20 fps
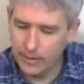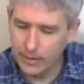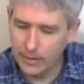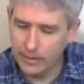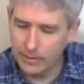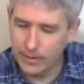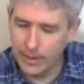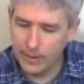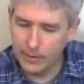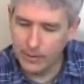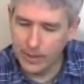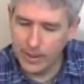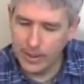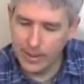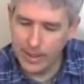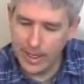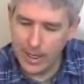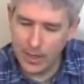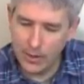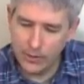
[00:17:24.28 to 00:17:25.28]
Like right
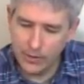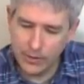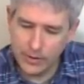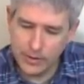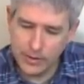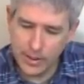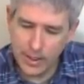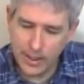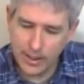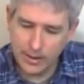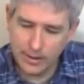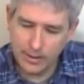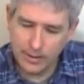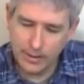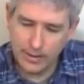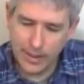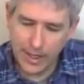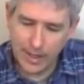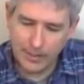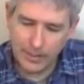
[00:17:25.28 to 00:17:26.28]
now there's not
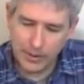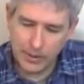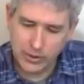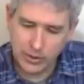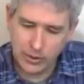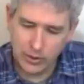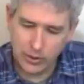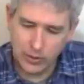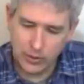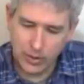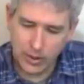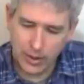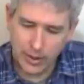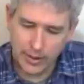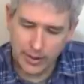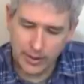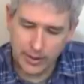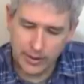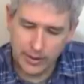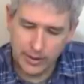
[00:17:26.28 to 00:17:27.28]
that much load on
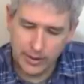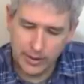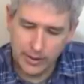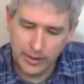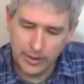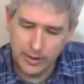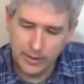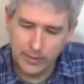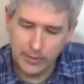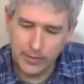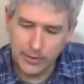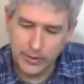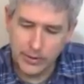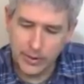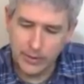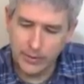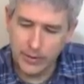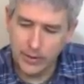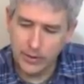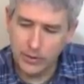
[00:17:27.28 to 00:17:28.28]
it with the
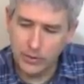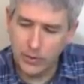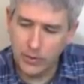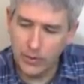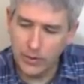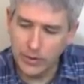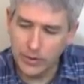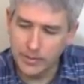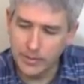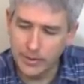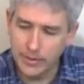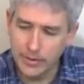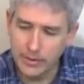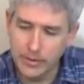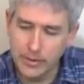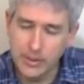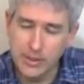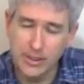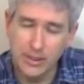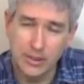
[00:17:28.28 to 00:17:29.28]
generator coils, but there's
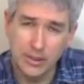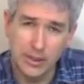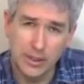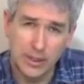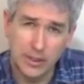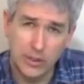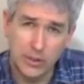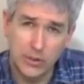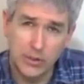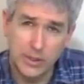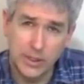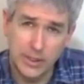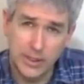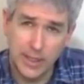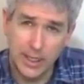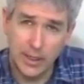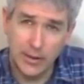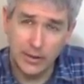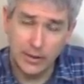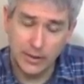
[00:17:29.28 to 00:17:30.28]
still, it loads it
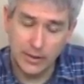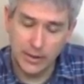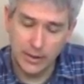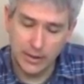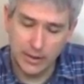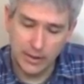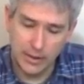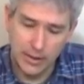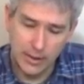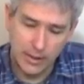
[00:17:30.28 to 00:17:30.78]
down.